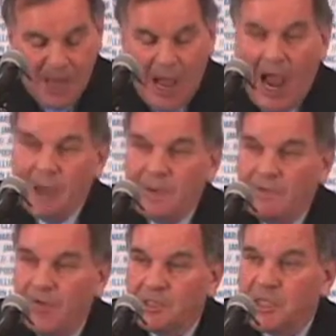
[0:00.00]
I am
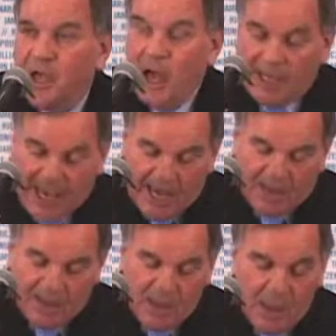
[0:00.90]
convinced that,
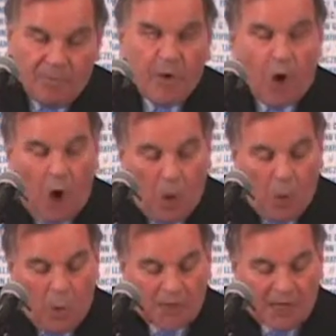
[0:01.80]
again, if we all
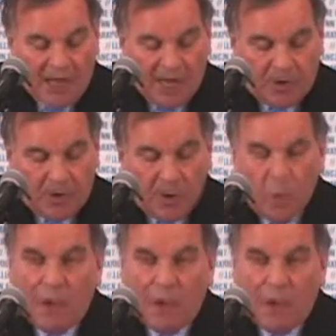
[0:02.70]
work together,